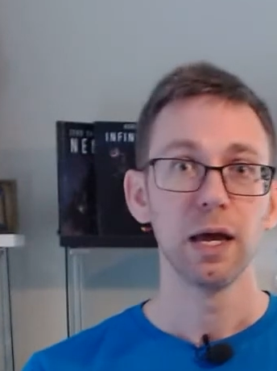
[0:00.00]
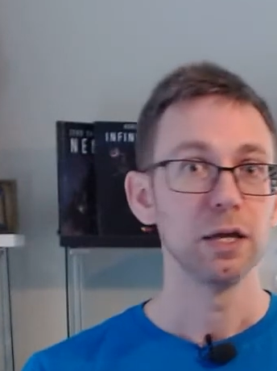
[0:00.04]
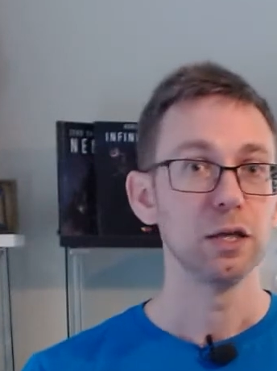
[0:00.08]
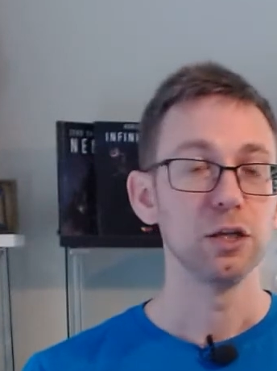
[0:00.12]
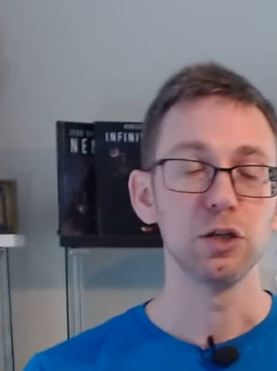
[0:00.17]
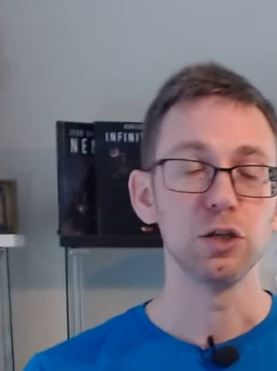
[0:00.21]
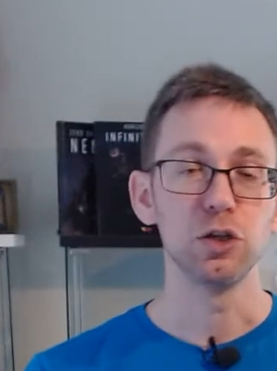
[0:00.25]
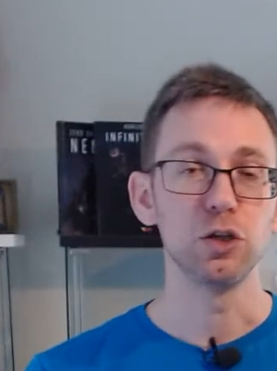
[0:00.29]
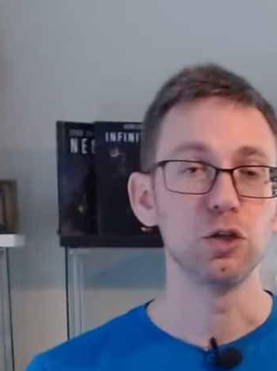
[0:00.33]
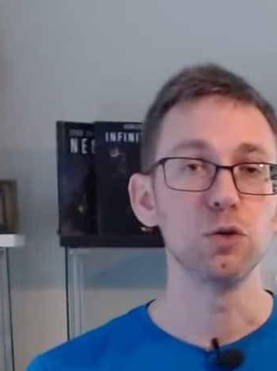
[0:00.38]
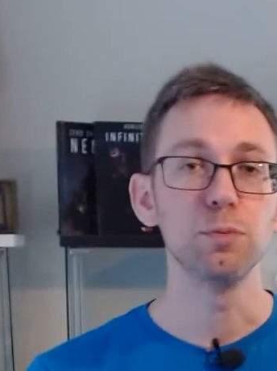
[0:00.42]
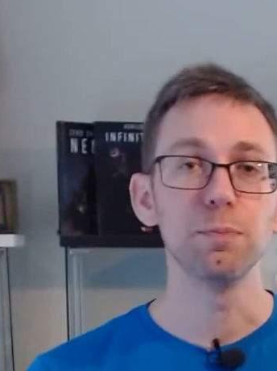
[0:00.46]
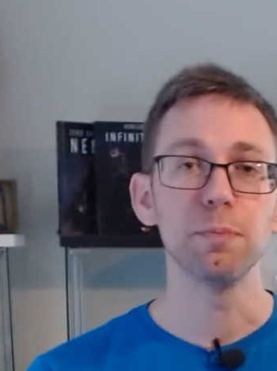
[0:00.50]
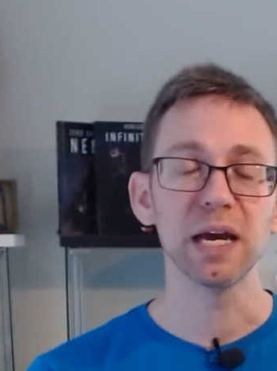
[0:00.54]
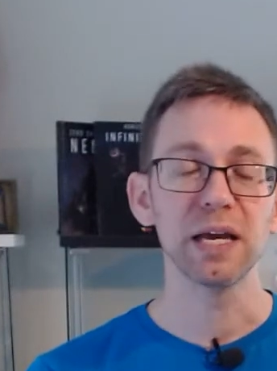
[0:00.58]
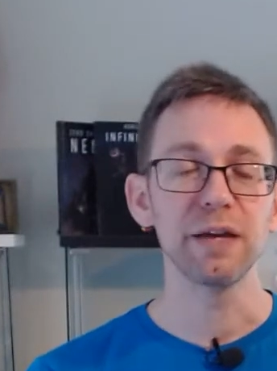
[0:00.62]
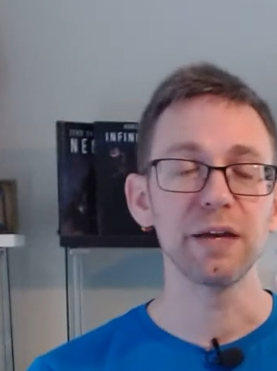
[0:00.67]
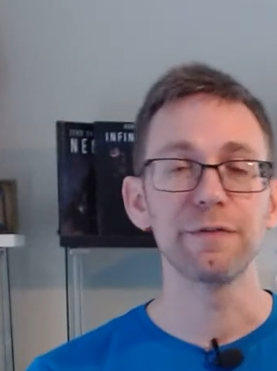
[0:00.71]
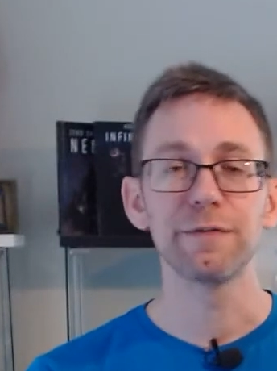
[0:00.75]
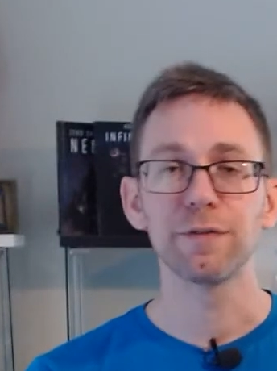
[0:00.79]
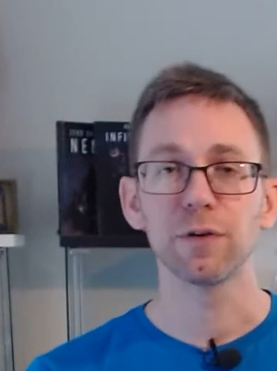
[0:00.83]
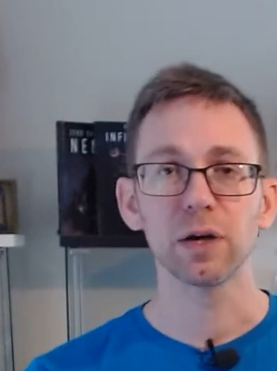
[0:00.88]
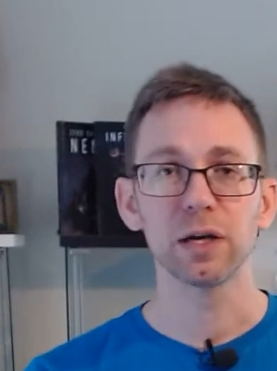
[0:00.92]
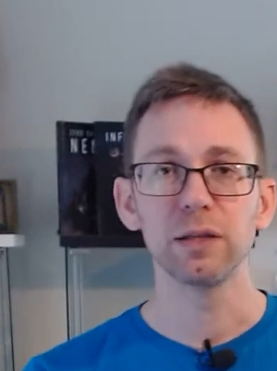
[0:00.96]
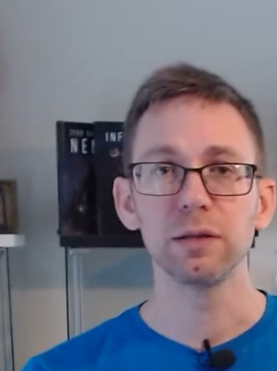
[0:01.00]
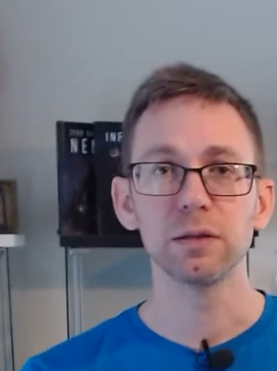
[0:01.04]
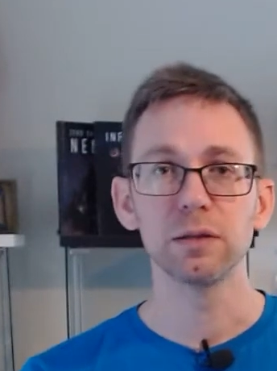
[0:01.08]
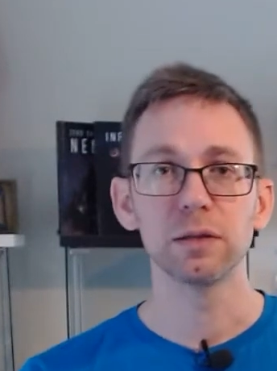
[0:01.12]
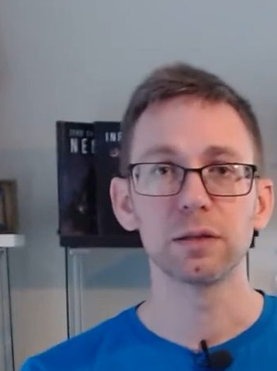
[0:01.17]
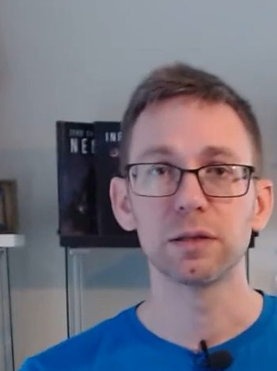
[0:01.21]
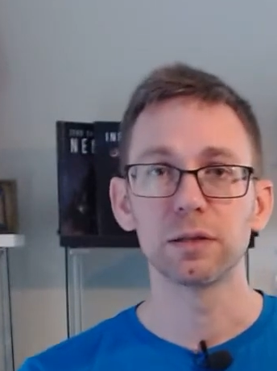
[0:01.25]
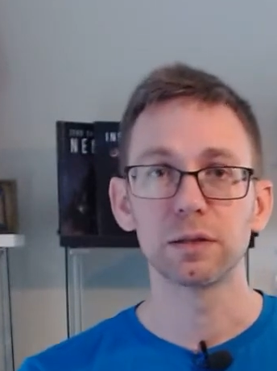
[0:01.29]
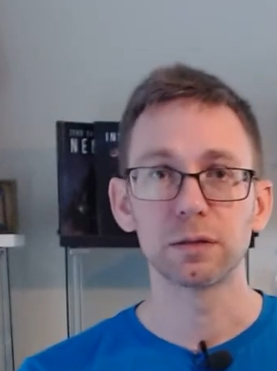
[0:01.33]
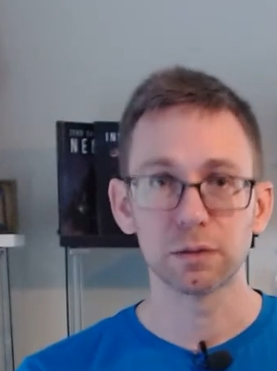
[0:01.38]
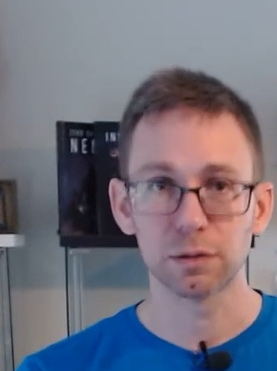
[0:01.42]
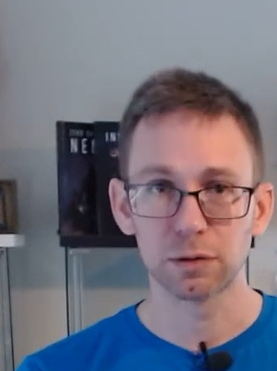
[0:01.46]
you may find
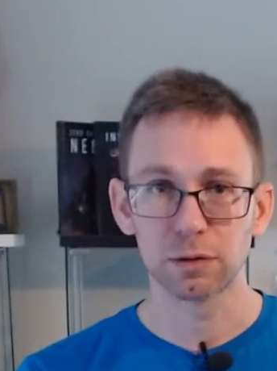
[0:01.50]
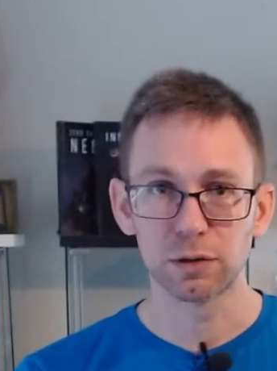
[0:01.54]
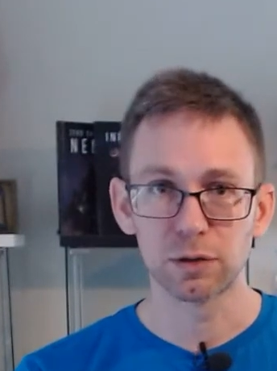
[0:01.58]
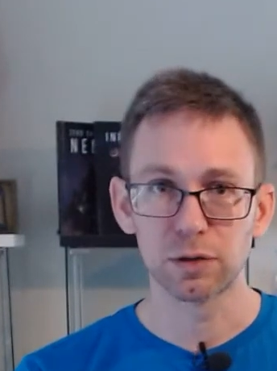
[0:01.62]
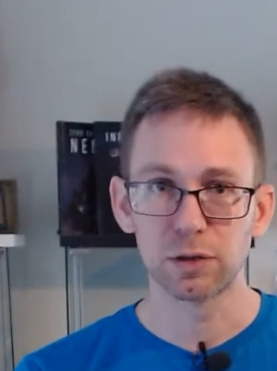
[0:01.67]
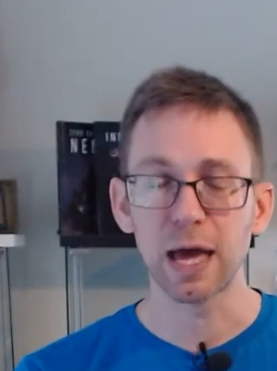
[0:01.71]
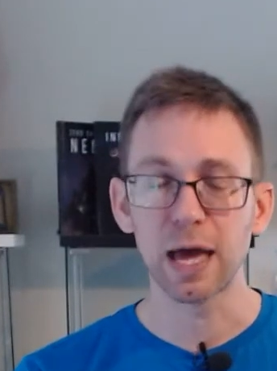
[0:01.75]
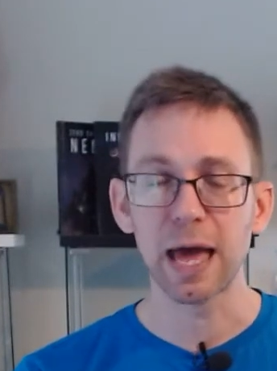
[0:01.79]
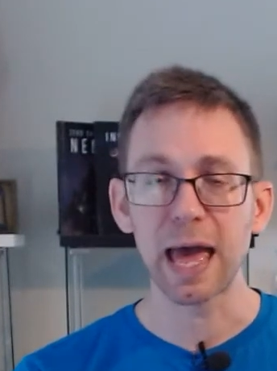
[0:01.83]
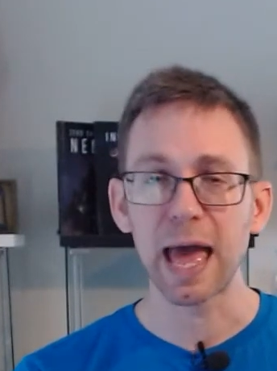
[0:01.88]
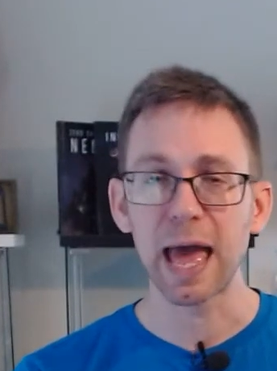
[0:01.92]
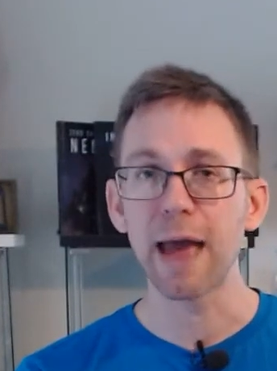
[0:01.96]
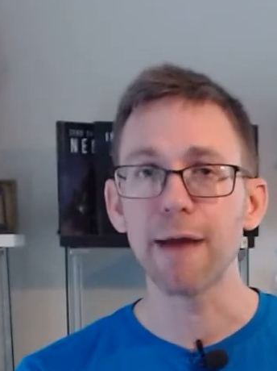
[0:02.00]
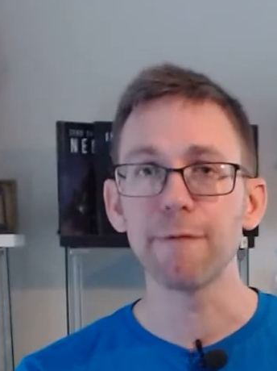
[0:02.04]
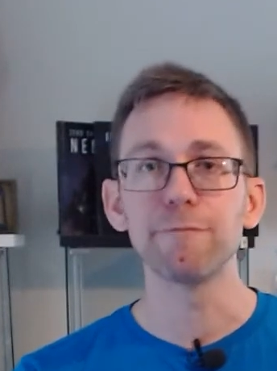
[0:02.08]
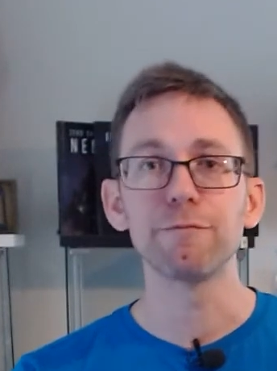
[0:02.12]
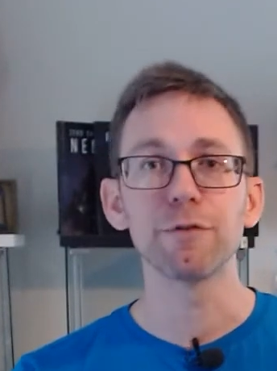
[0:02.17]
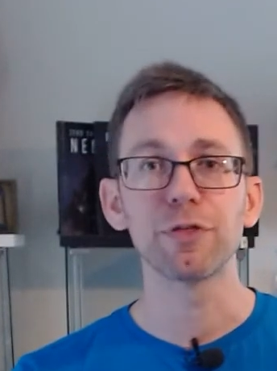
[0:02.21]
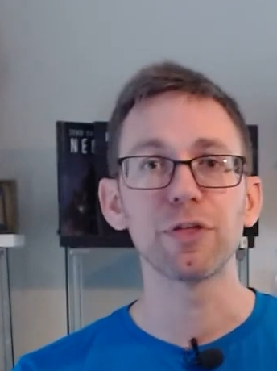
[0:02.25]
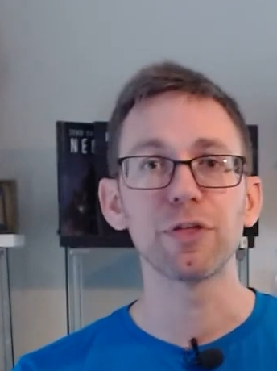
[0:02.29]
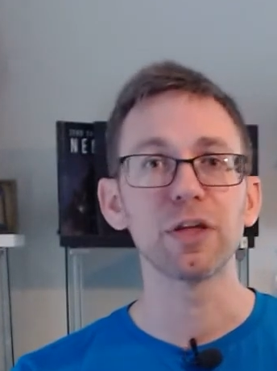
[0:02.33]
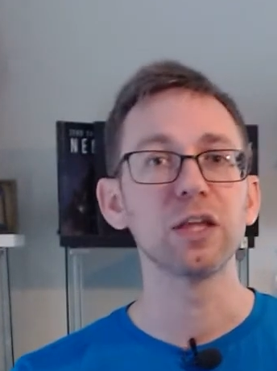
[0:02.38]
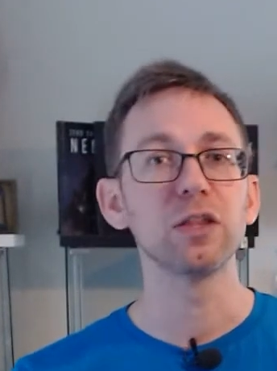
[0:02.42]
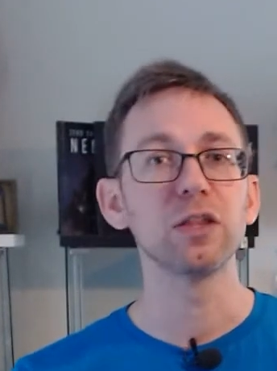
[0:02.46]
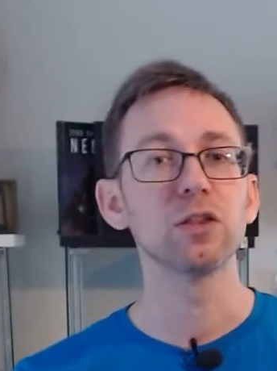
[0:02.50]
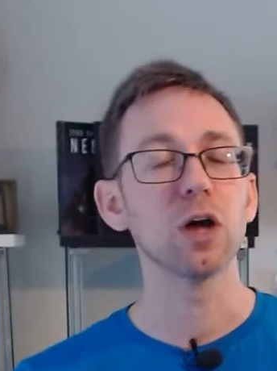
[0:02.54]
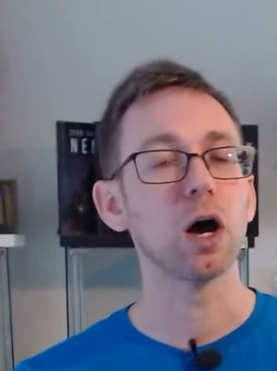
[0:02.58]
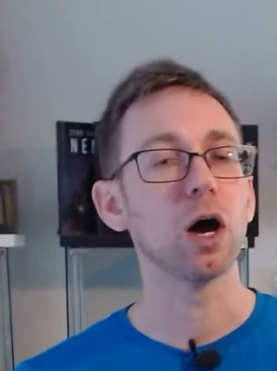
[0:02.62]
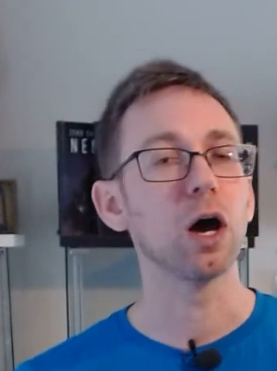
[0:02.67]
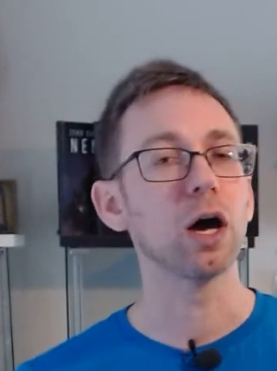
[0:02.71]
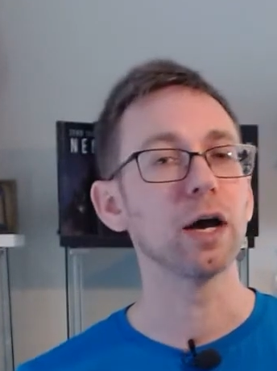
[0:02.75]
that everything that